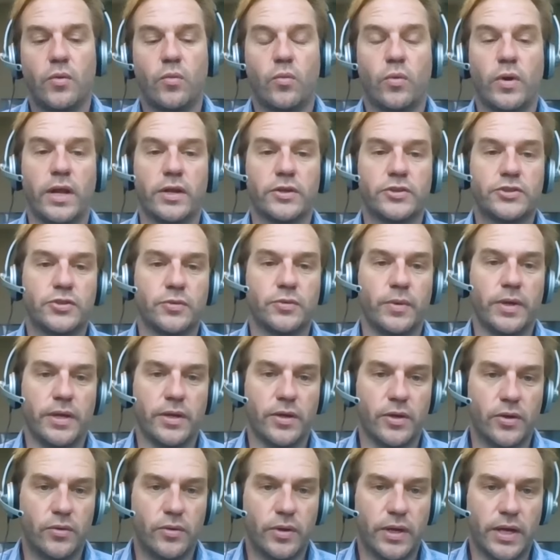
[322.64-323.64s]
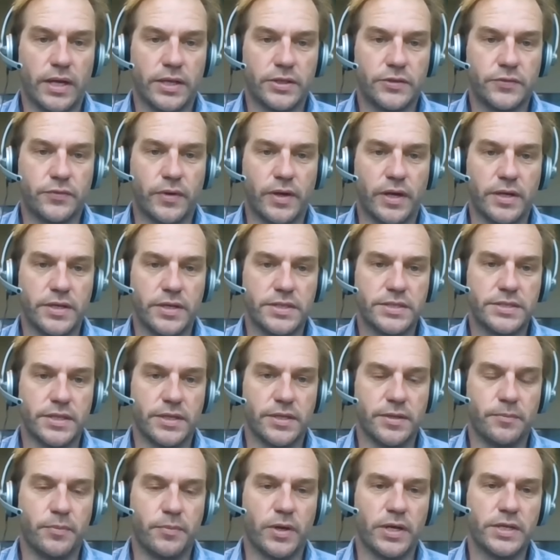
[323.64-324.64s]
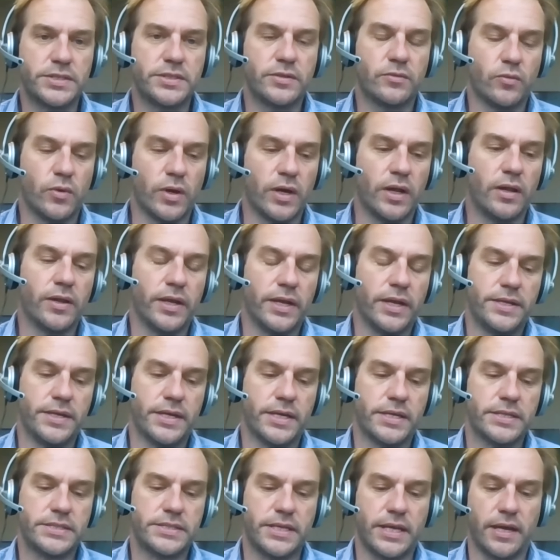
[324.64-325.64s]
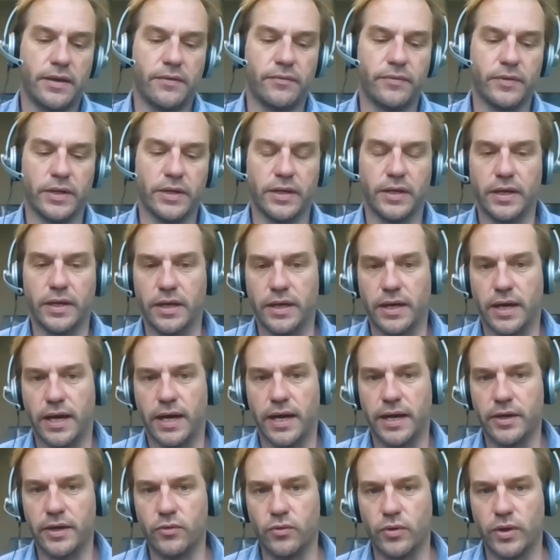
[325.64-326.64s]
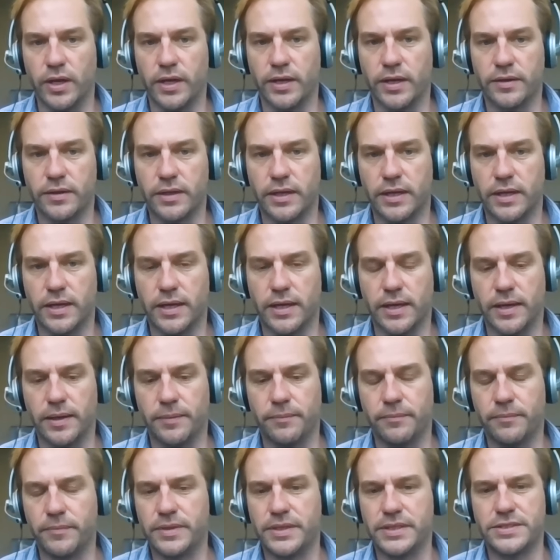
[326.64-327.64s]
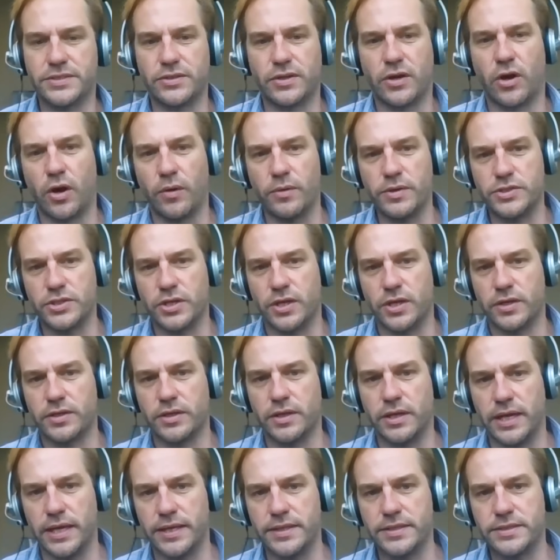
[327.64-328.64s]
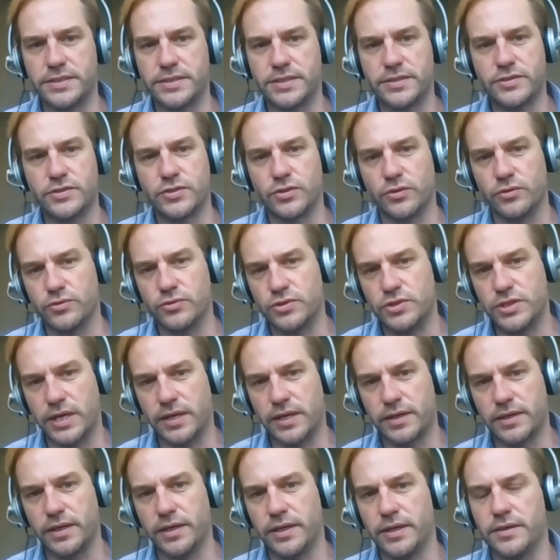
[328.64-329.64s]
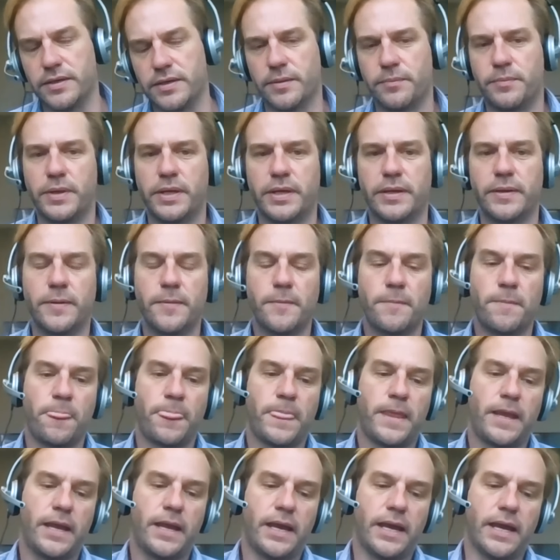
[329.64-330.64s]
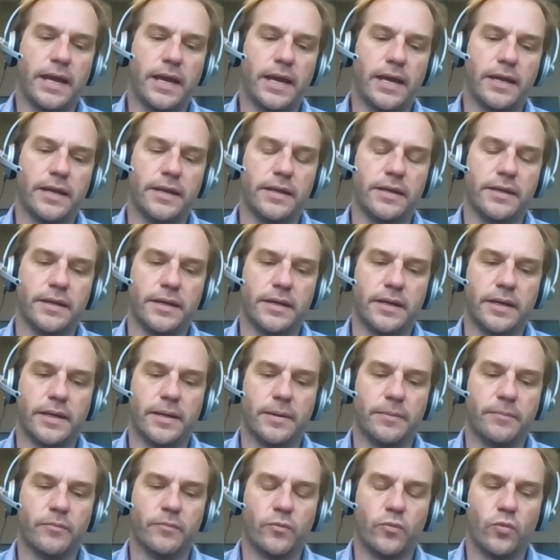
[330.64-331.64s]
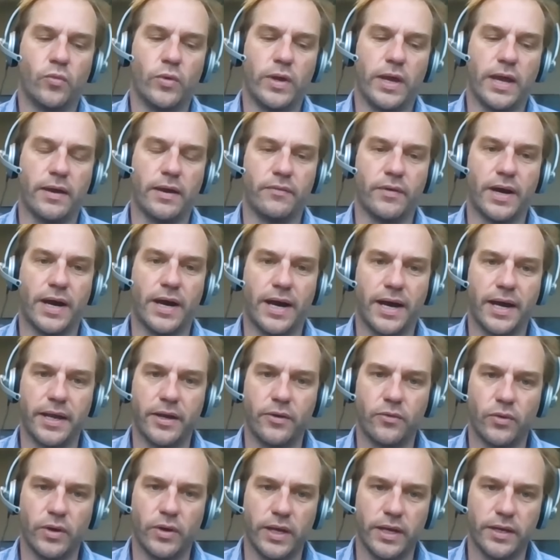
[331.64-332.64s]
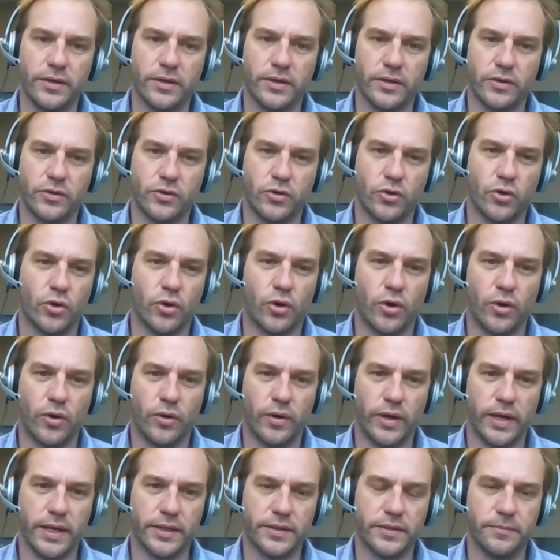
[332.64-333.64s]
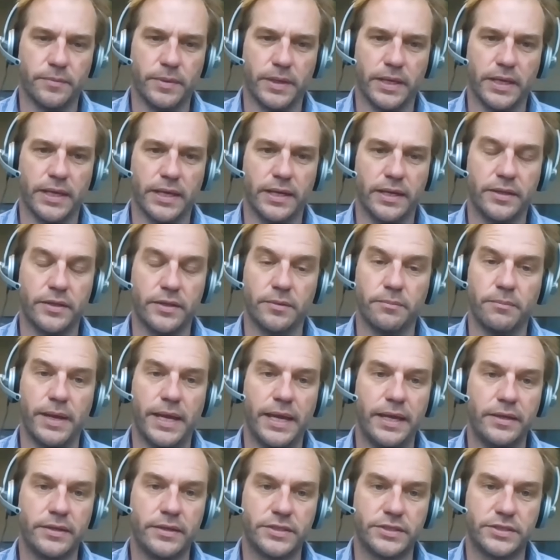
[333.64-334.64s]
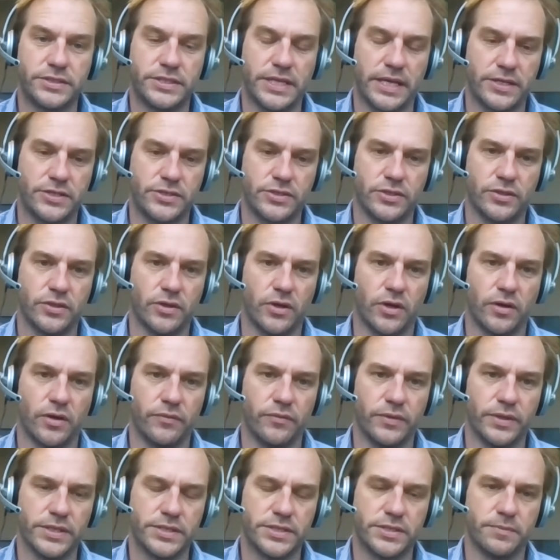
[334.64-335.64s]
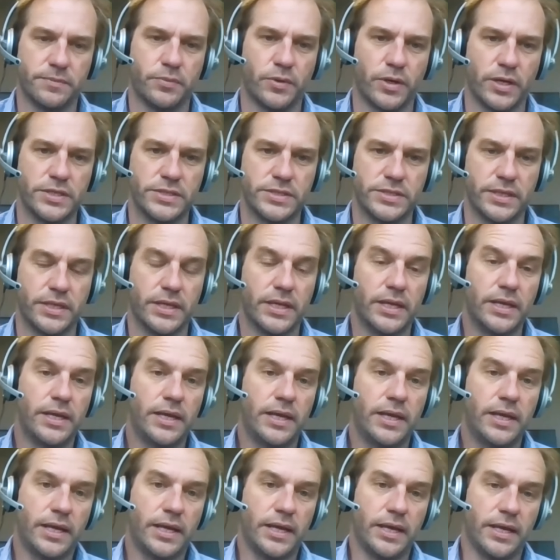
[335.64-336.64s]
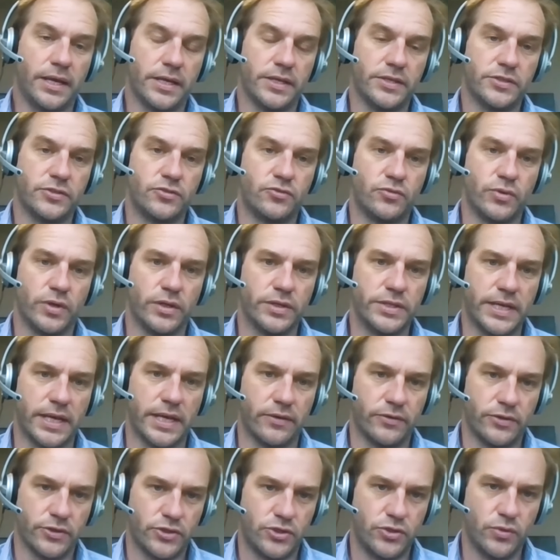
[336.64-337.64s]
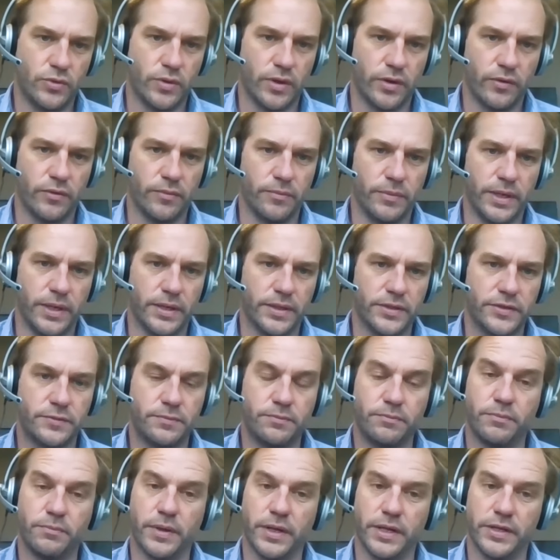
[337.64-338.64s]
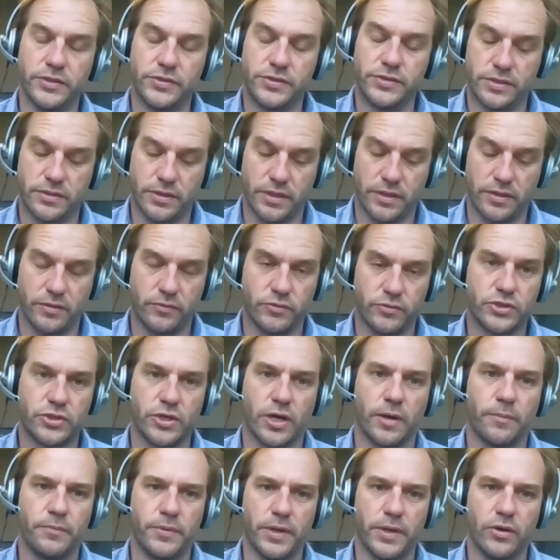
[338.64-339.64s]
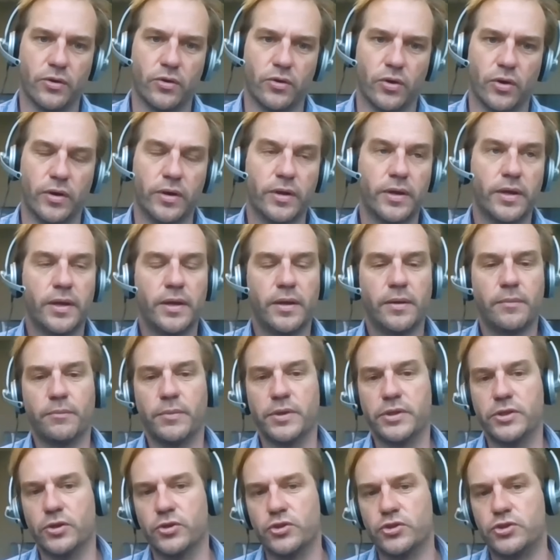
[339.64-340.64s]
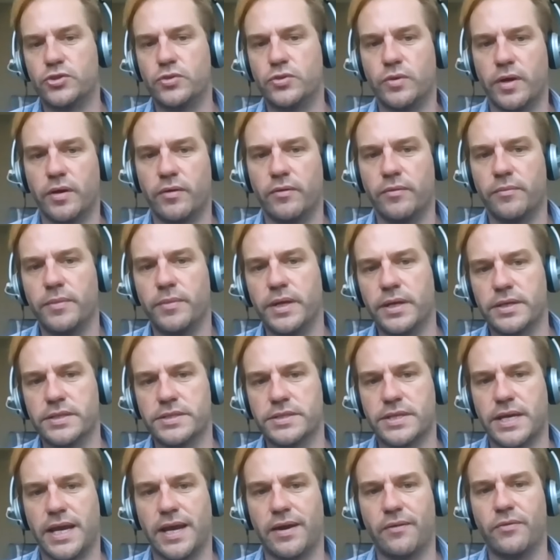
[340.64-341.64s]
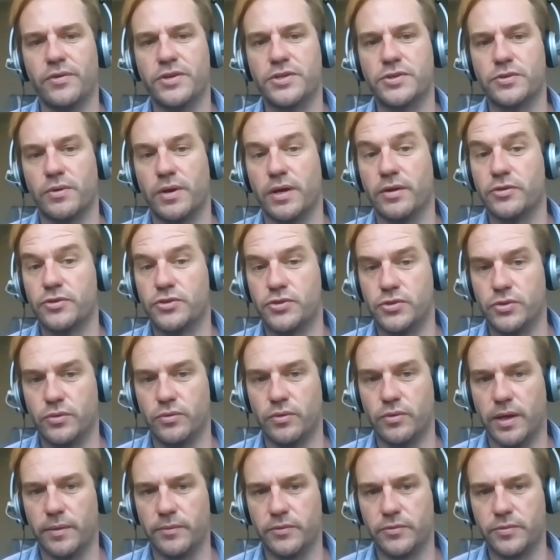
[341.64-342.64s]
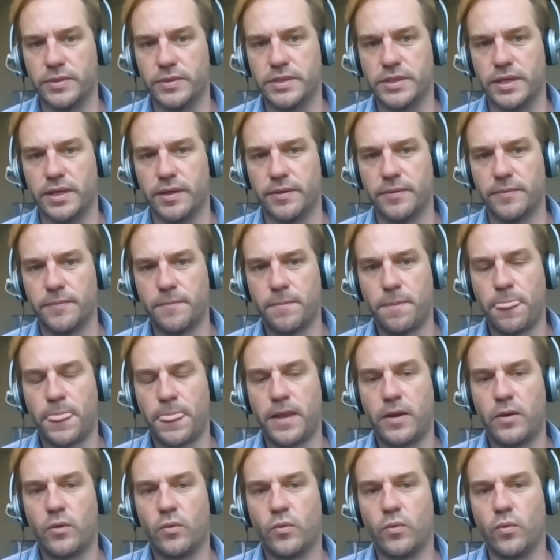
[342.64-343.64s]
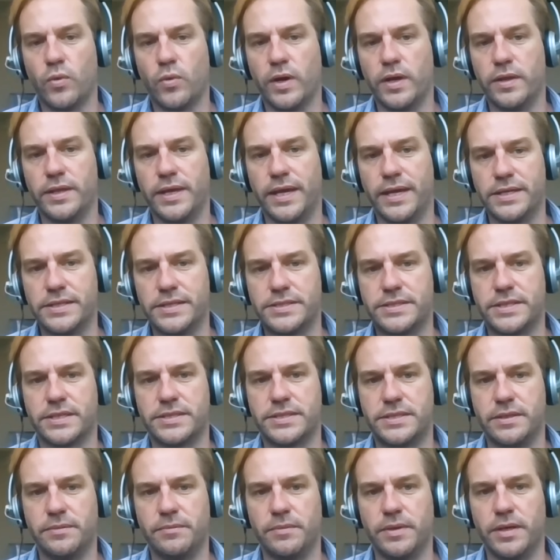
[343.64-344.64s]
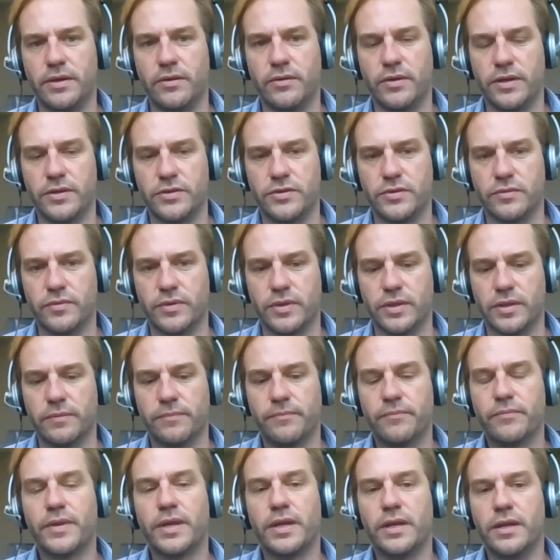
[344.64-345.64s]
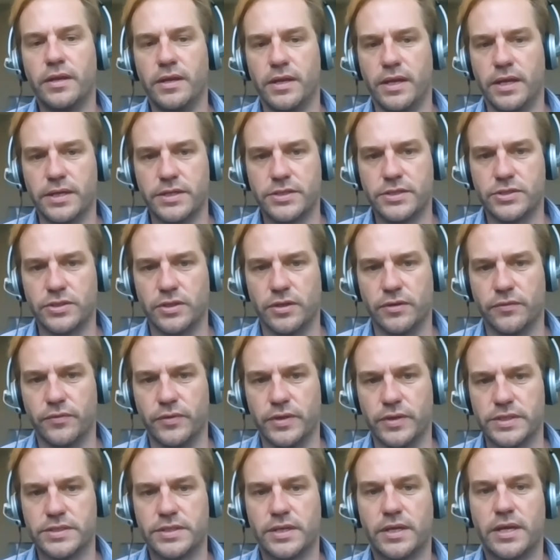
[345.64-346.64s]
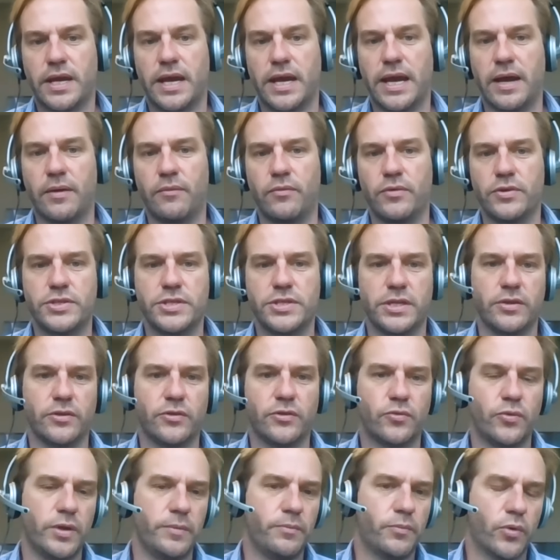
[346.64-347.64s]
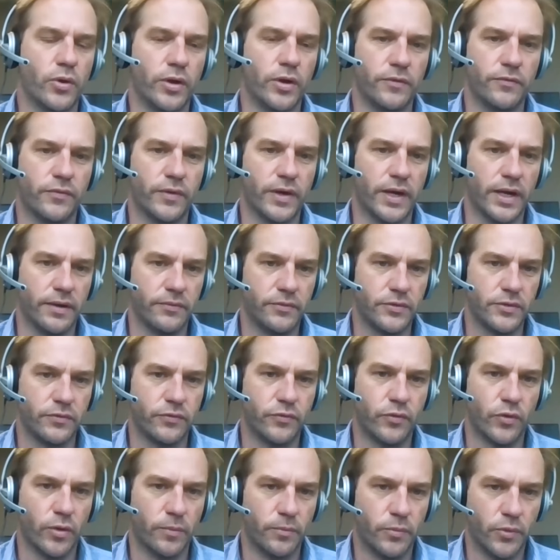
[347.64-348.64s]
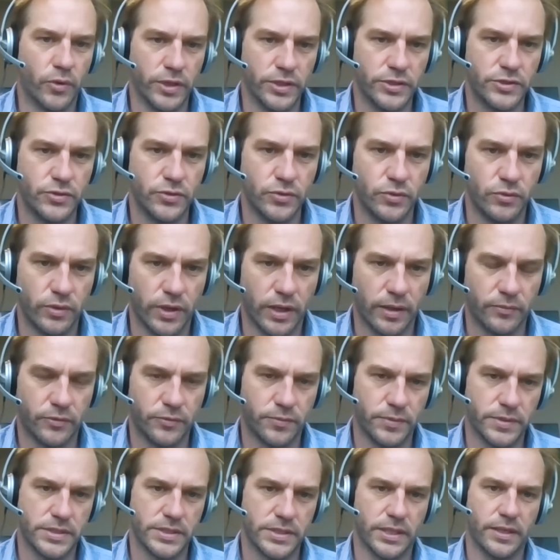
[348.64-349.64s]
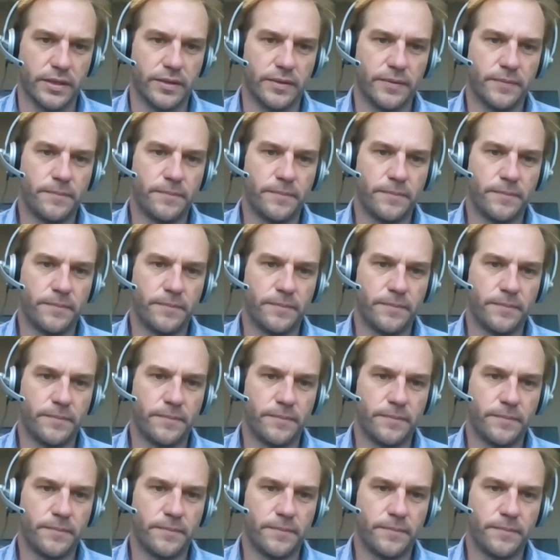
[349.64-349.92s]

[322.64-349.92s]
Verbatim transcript: What else do we know as far as the deposit? Well, it does have a, a high grade. Um, these are horizontal lenses, so gently dipping. And um, we have a high grade core at the beginning. The main section of this deposit is drilled down to two hundred meters, but is stopped in ore. But those two hundred meters average around two grams per ton, with a sixty meter interval near surface averaging three point five to four point two grams per ton.